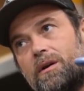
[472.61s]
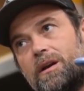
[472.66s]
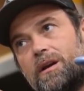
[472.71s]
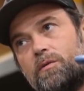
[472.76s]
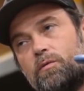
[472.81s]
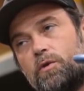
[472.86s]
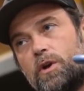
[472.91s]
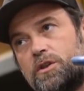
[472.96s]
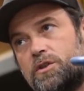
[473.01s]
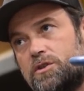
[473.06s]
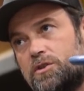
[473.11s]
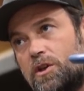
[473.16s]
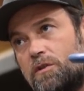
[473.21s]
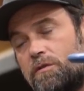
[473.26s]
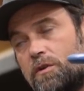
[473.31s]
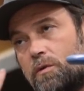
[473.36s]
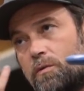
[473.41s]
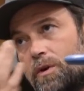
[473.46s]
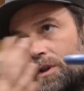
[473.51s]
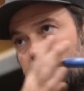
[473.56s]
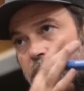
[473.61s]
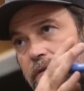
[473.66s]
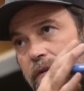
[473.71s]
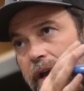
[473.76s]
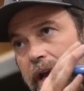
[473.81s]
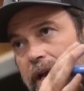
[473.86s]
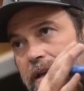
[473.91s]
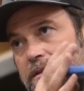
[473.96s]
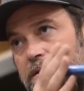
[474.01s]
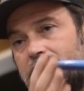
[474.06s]
It rushes over it really
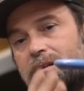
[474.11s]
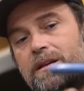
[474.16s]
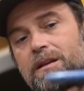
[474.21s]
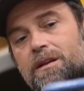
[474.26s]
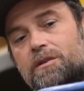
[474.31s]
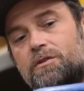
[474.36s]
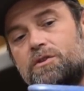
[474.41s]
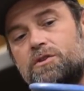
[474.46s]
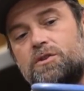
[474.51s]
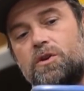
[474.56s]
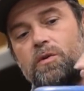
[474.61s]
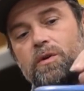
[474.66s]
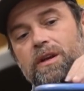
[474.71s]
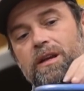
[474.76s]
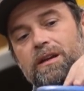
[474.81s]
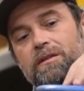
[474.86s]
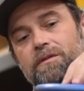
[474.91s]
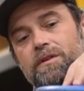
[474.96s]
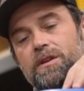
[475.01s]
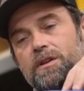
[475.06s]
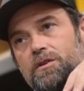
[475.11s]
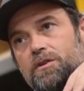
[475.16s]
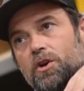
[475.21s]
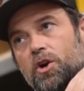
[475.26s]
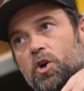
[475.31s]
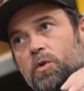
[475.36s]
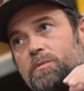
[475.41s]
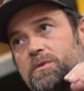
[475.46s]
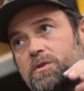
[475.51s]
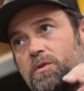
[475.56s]
fast. There's no give in the
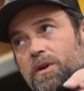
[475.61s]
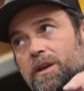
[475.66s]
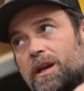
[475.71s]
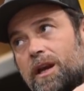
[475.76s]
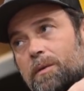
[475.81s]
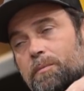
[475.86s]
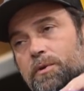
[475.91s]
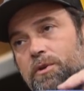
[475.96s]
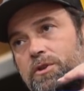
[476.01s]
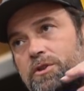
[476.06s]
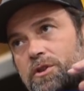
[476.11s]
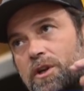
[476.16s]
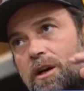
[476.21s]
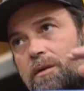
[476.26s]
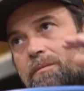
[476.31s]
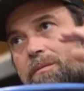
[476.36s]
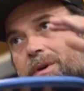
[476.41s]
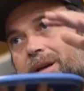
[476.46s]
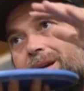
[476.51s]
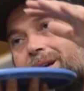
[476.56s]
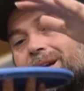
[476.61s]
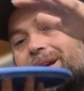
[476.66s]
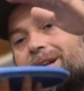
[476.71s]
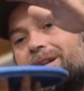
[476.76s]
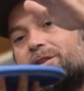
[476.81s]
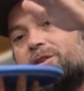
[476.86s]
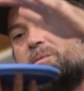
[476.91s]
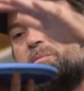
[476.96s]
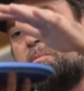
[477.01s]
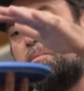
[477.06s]
dome, so it can't push up, and
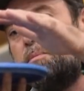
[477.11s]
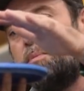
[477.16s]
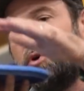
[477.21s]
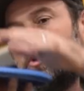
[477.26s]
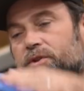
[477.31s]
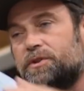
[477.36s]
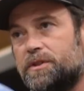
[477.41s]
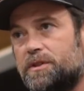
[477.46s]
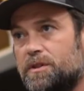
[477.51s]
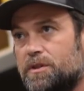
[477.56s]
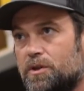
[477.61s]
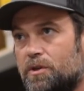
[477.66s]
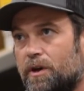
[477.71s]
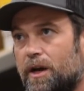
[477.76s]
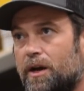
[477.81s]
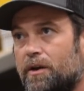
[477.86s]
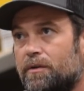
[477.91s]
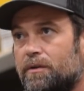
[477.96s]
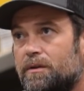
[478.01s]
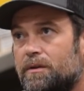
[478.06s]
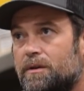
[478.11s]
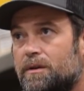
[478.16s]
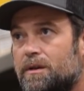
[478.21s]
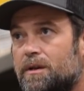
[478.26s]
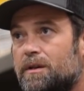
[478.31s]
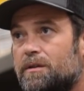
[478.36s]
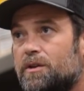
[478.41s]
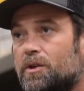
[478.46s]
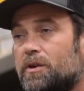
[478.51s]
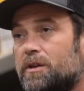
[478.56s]
it just pulls it to the ground.
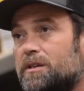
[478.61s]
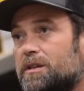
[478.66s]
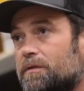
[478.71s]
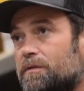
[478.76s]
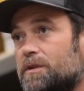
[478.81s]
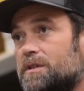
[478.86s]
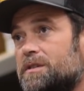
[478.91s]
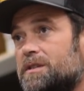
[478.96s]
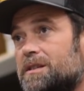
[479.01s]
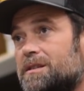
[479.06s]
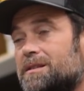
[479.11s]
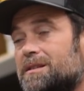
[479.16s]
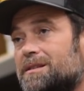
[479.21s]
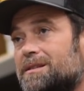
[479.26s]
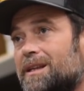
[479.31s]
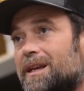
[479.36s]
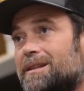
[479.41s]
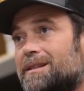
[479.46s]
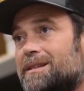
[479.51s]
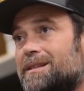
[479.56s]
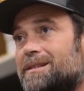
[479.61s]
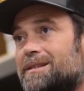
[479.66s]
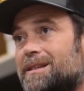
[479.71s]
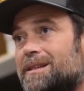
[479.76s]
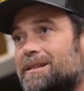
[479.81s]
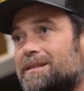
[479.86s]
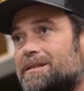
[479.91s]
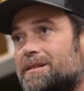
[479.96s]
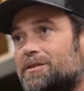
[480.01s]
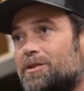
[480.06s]
The only difference is that these
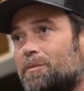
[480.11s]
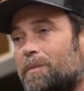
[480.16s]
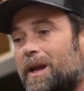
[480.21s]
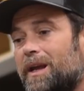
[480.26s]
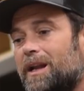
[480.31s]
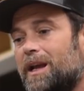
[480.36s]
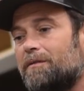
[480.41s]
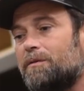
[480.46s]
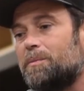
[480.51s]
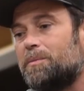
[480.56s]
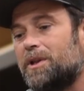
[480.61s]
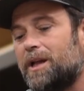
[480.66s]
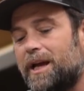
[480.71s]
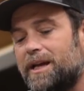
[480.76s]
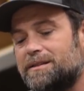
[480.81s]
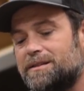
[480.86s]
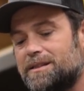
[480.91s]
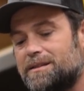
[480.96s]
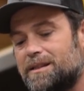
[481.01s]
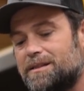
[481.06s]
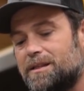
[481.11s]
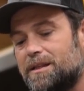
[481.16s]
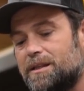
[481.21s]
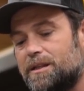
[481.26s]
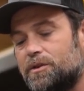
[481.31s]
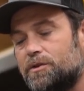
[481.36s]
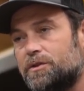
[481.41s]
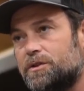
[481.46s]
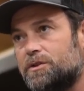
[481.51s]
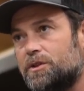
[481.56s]
Cenuses are made out of a plastic that's a
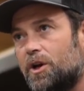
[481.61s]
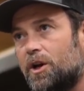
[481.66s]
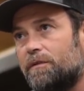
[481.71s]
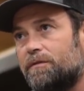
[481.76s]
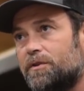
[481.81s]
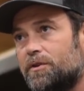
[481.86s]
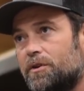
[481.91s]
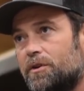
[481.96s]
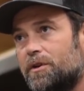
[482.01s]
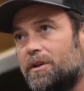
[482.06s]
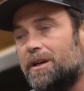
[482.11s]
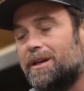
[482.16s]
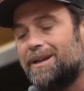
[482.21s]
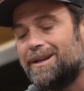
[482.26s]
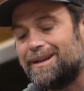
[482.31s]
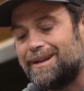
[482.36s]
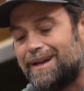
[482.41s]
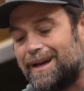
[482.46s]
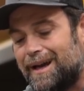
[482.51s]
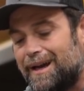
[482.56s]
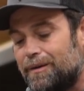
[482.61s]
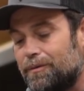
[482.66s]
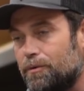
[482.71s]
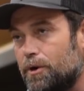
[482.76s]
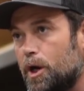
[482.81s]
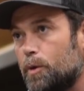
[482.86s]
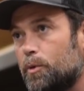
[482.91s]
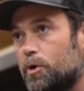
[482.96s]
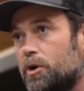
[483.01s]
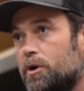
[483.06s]
little softer. Not
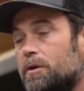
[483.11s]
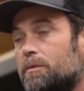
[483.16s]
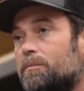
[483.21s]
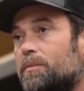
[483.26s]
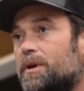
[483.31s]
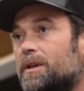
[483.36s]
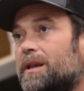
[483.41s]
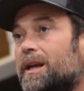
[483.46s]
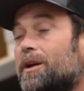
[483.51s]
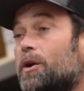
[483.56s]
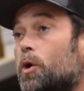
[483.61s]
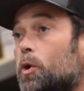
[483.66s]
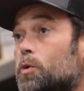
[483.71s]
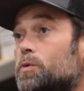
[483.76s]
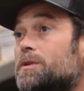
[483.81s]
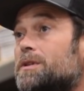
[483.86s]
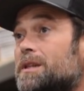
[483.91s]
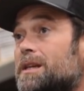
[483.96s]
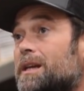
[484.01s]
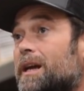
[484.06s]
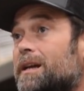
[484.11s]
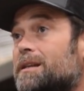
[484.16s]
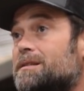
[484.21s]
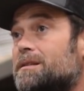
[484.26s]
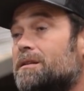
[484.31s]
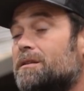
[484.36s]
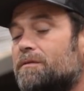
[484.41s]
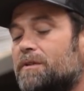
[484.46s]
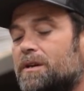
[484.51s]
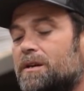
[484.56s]
rubber, but like old DX
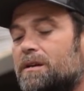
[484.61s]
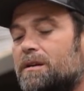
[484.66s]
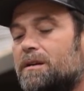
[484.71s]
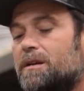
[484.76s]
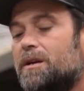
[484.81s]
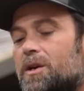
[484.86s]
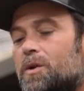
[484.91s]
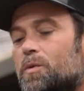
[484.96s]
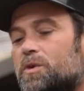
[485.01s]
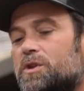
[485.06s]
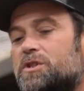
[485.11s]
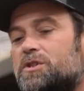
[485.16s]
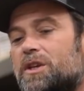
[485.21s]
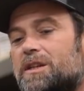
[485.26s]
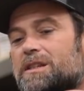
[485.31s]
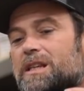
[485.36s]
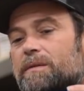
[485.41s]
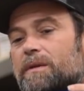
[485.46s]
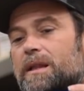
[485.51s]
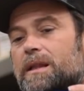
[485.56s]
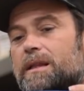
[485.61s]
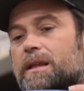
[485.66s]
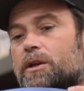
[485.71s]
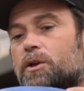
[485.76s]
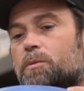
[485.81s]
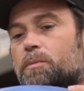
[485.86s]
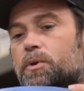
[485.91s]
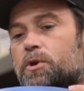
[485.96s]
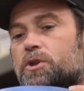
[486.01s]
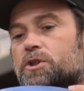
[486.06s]
Innova, which does give a
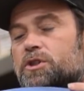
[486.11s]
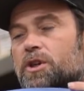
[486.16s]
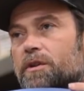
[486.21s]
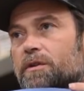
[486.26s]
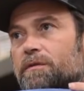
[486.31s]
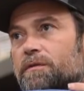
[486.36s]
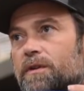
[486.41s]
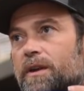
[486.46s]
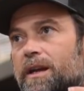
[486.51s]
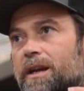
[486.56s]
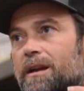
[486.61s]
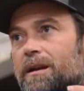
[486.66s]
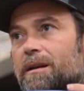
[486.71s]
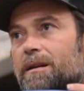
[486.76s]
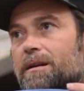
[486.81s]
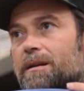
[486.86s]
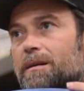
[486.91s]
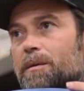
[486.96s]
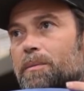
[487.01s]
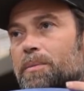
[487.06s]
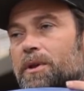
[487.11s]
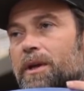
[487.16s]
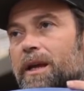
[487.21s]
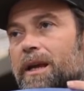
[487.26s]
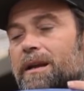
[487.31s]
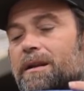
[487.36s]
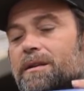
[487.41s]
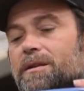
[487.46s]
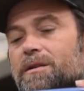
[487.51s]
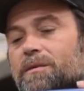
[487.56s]
little push on the
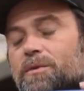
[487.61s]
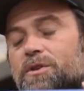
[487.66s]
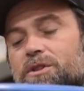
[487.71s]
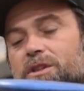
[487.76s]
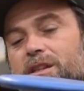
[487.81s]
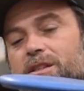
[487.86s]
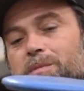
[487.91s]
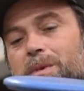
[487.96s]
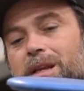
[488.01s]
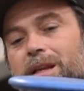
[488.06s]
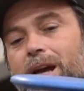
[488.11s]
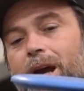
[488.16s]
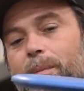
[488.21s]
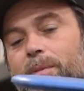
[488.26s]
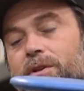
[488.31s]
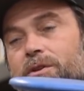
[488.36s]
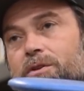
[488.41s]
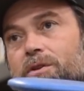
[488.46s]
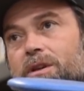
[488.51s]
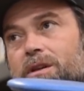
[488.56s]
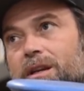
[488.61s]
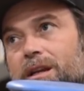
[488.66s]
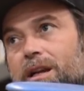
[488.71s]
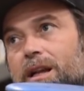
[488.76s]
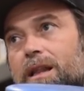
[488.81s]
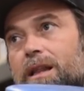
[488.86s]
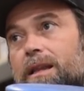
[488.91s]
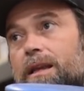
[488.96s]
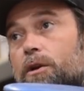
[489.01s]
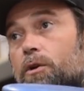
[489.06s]
plate, which gives me the opportunity to get
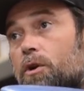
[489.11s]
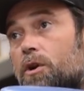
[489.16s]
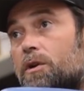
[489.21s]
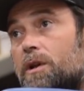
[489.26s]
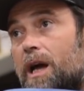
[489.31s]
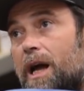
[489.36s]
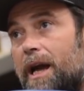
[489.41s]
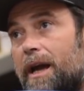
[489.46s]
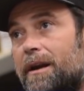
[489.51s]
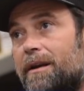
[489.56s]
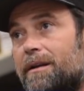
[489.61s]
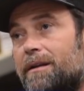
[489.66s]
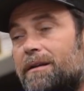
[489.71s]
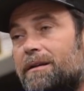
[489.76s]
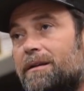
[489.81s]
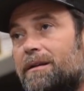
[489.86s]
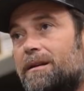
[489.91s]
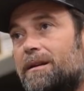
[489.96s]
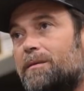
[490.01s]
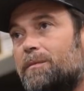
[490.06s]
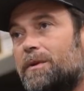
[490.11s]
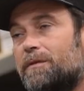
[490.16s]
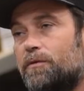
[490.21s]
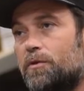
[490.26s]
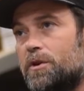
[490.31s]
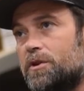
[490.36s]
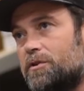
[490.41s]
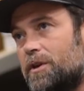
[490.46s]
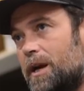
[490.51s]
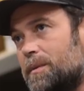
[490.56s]
a little glide
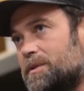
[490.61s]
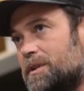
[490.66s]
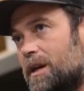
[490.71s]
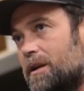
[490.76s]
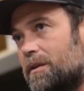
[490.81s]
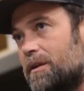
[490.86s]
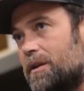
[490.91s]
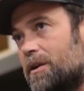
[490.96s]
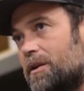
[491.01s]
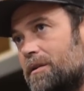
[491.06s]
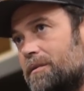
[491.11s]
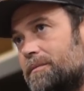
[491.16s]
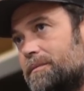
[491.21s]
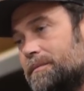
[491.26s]
before it drops out of the air.